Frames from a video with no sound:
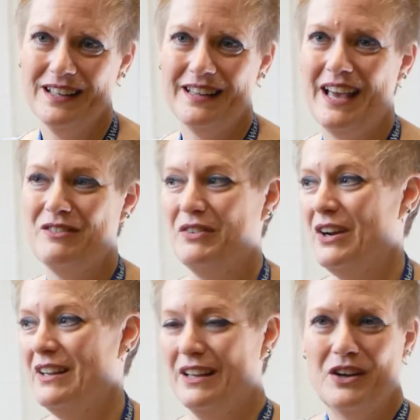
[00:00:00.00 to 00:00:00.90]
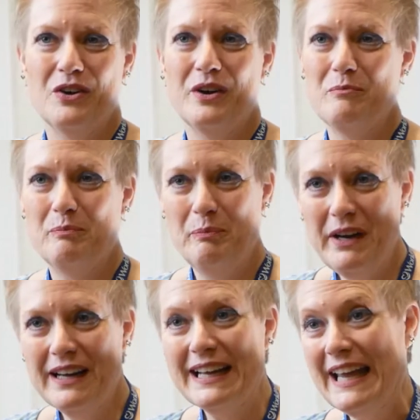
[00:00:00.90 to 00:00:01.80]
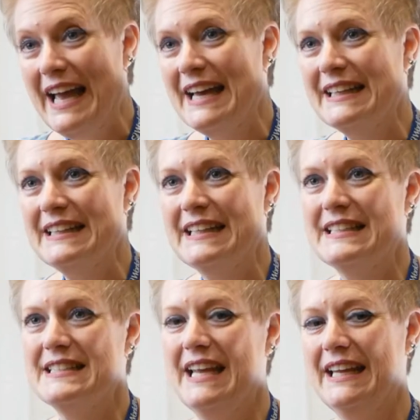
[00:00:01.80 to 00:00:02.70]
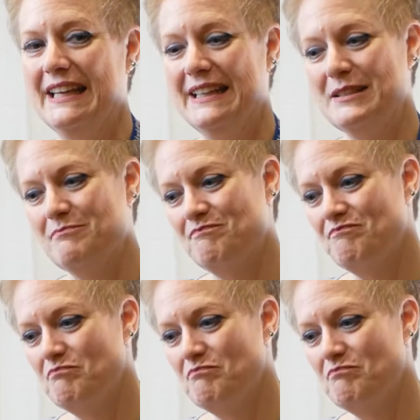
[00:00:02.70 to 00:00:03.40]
That very, you know, but again, it's taking